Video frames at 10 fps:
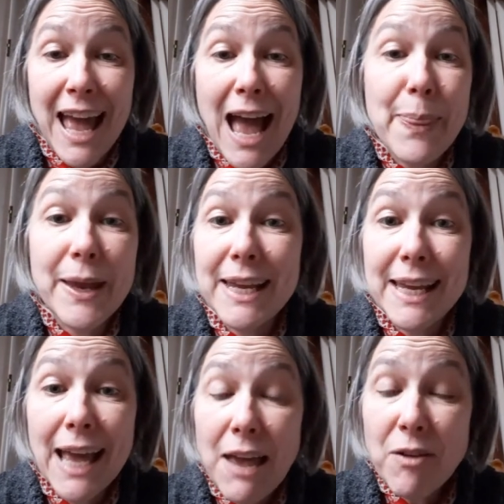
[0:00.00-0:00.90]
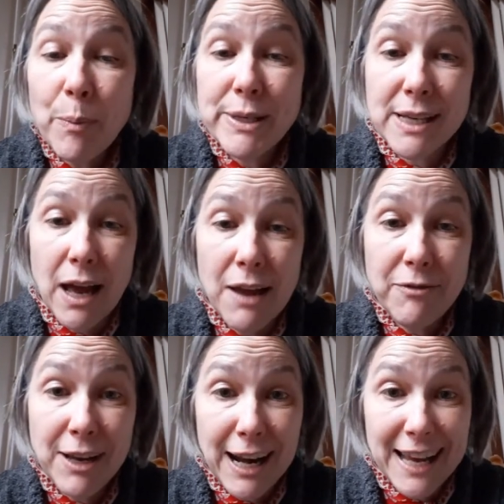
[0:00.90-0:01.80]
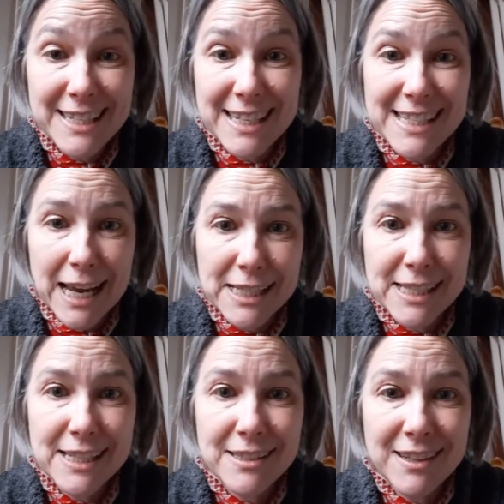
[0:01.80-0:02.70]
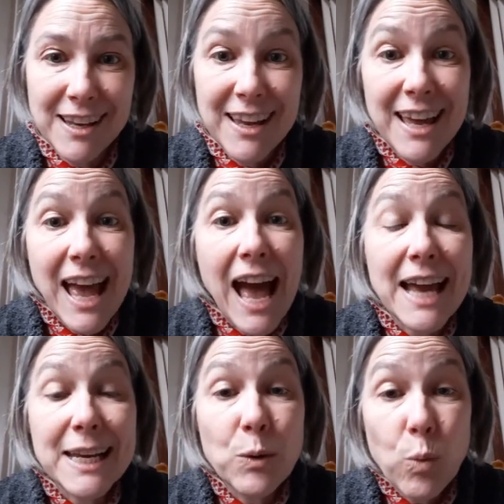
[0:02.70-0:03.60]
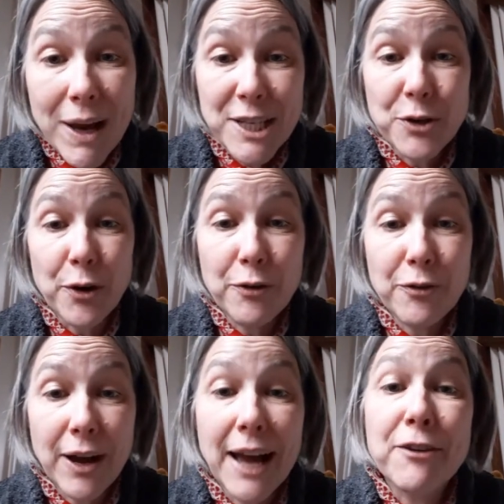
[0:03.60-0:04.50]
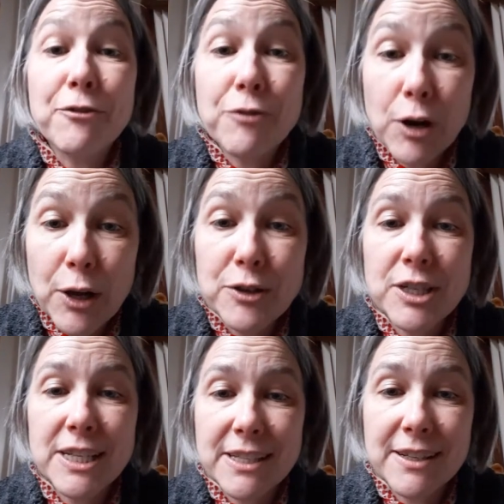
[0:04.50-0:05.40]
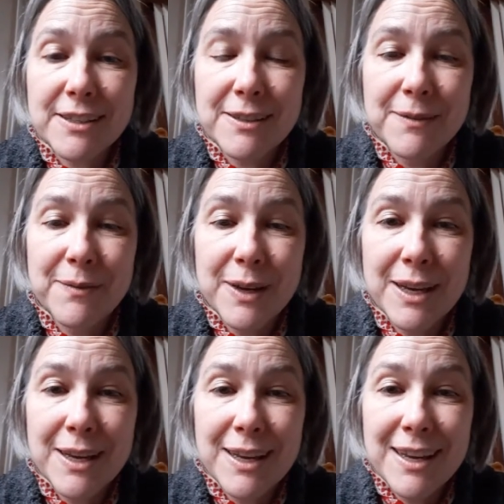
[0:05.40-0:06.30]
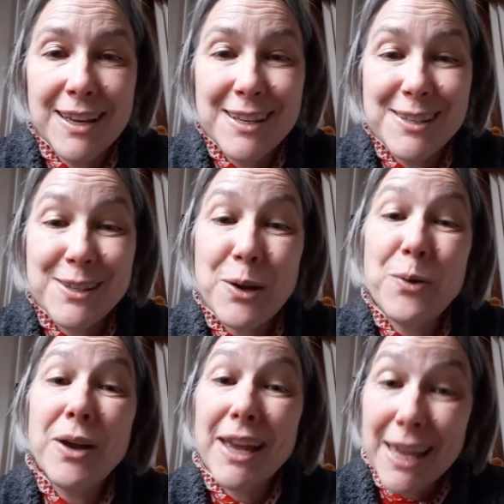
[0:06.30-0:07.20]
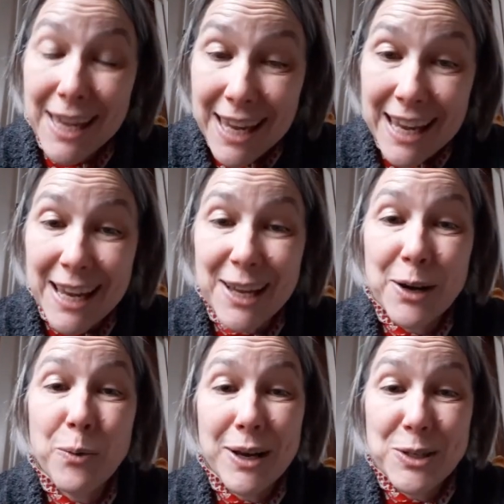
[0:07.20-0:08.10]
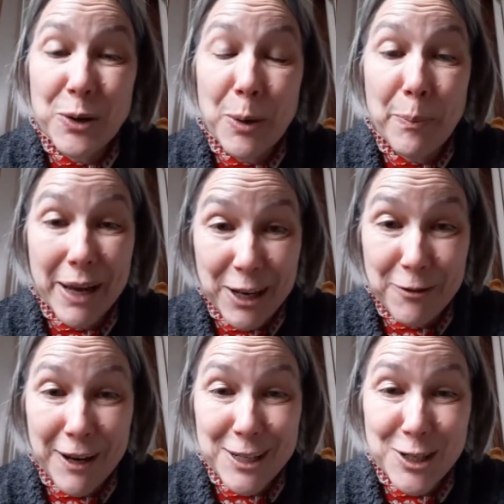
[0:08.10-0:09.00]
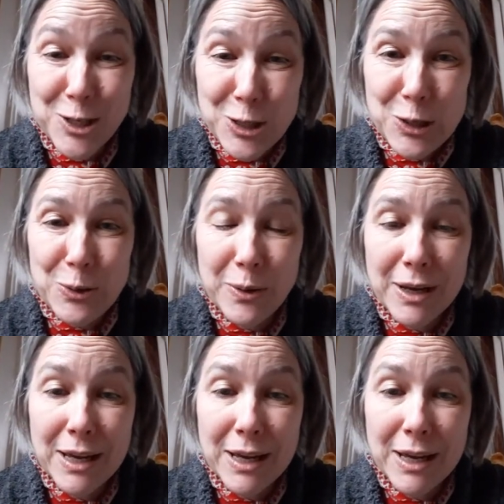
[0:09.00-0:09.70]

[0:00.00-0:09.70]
And then he gave up his life collecting taxes and he went off and followed Jesus. So he went on a big adventure too.